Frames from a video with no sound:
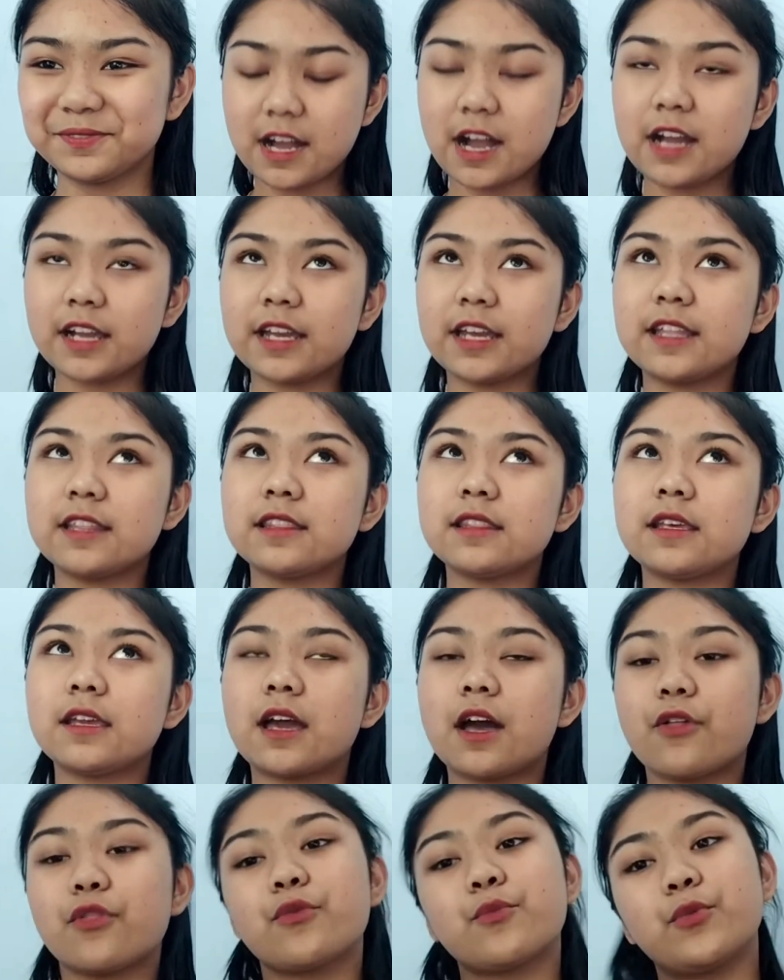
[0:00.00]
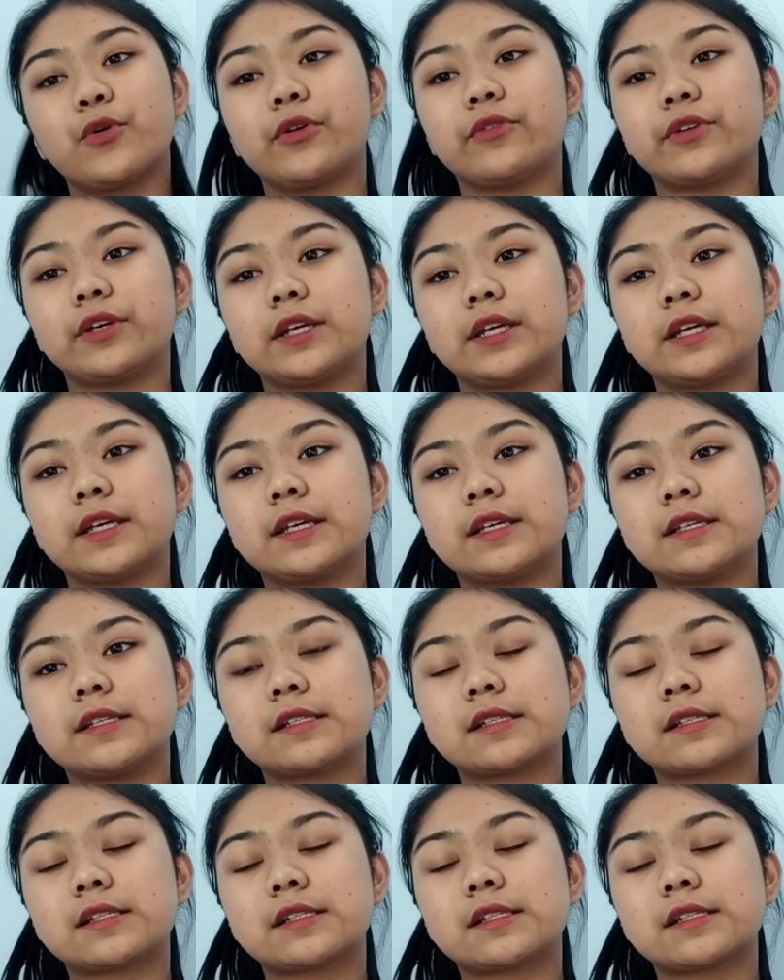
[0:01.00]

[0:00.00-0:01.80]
Again, the other movie is